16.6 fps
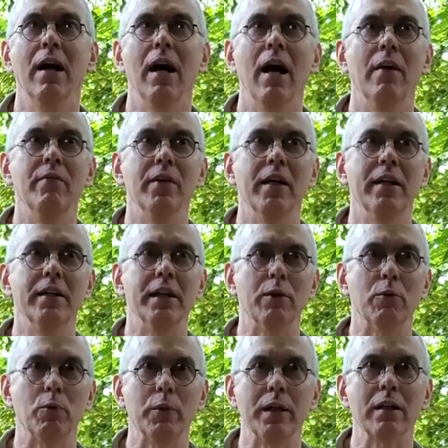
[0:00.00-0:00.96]
and then he
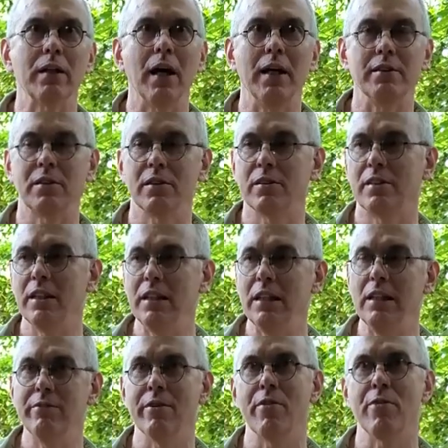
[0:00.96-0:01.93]
realizes that
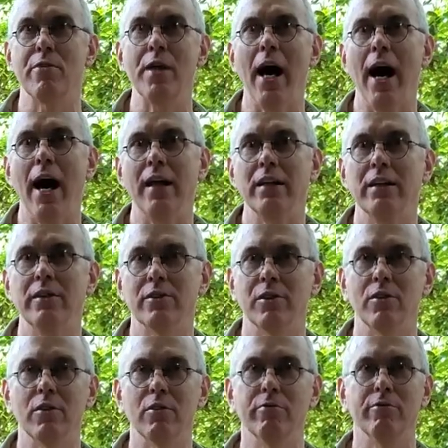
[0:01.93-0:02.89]
even that
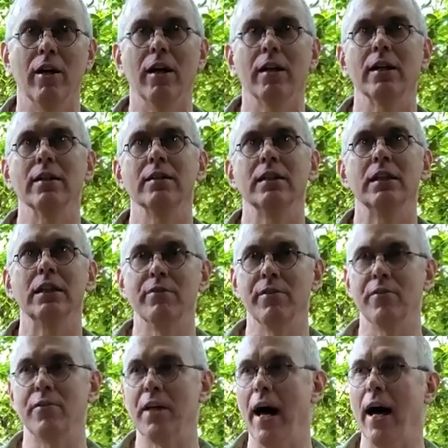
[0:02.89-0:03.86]
isn't nirvana.
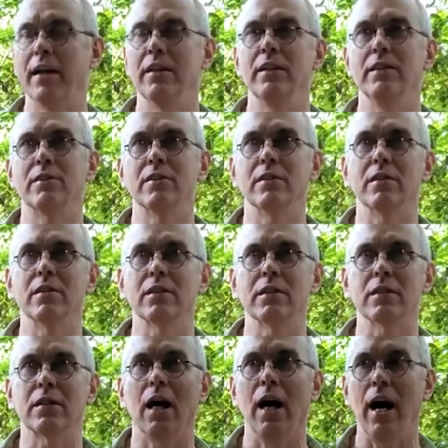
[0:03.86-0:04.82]
Even that isn't
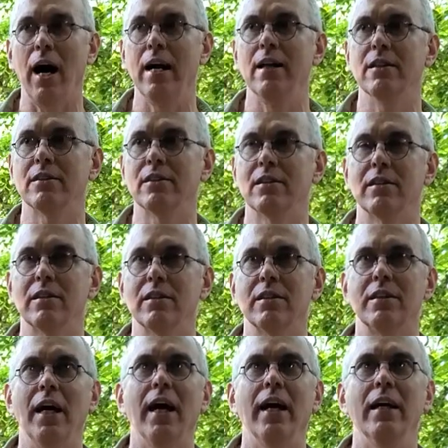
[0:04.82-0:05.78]
the highest
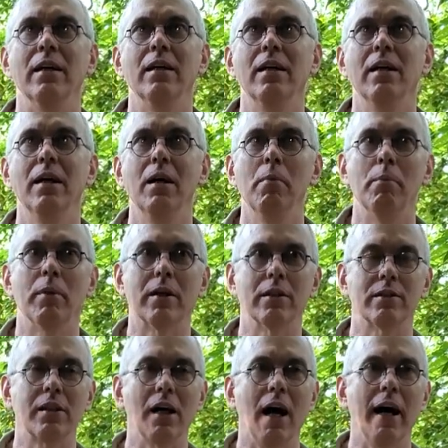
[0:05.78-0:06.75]
state,
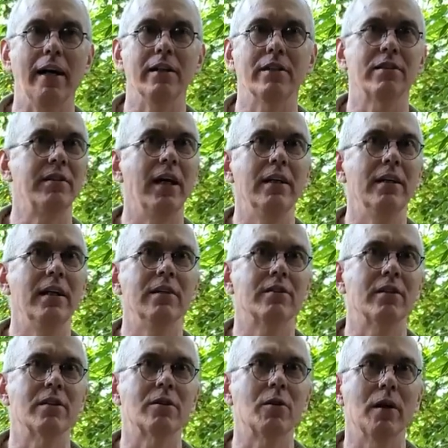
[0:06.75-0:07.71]
because the highest state
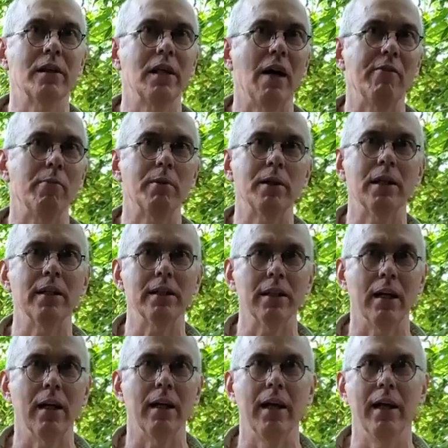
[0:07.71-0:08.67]
isn't going to have a beginning
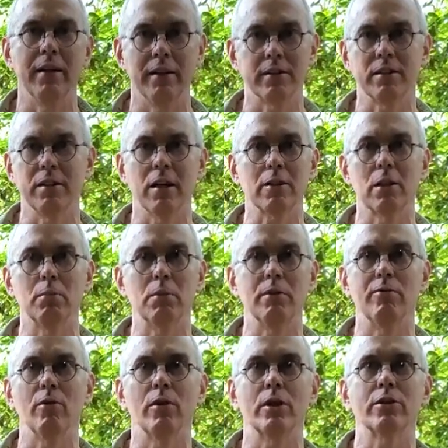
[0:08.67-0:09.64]
and an end. It's not going to
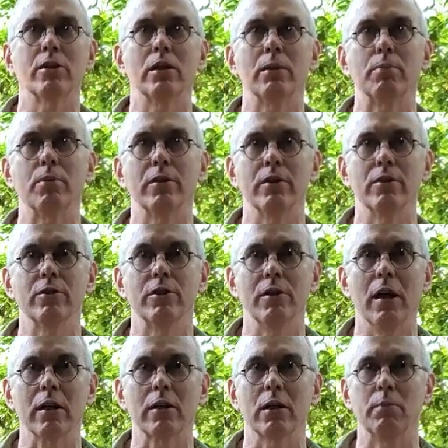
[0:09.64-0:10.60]
be volitionally produced. You're
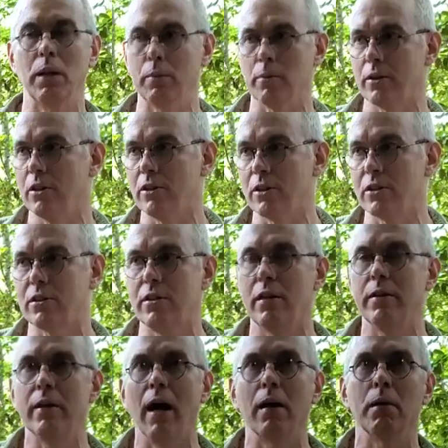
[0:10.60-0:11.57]
not going to be able to just
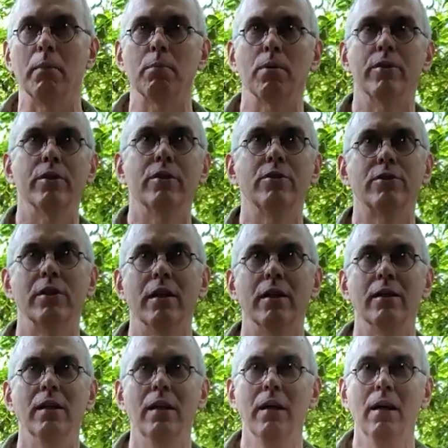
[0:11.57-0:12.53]
sit down and produce it,
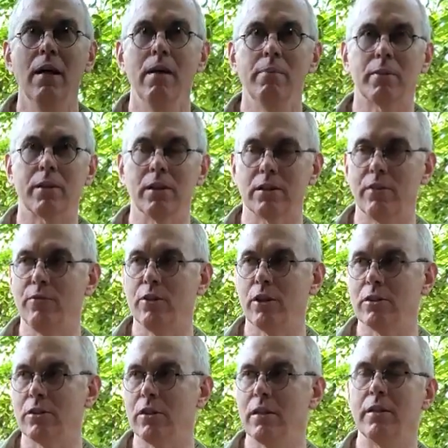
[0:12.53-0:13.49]
because if you
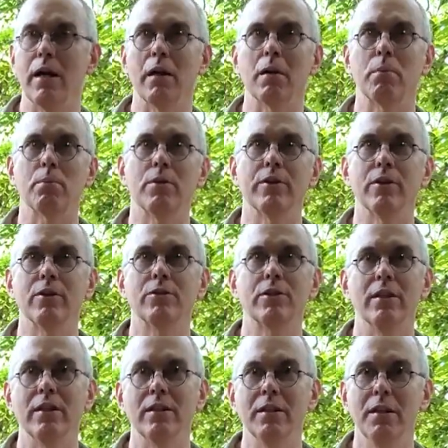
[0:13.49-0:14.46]
can sit down and produce
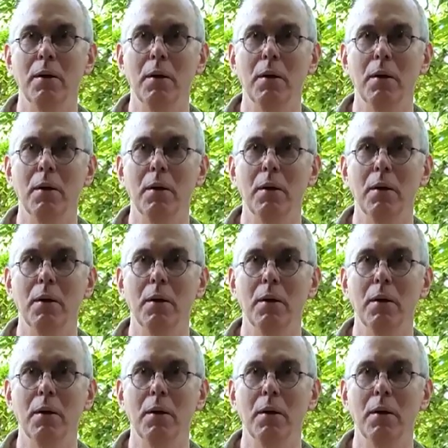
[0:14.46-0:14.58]
it,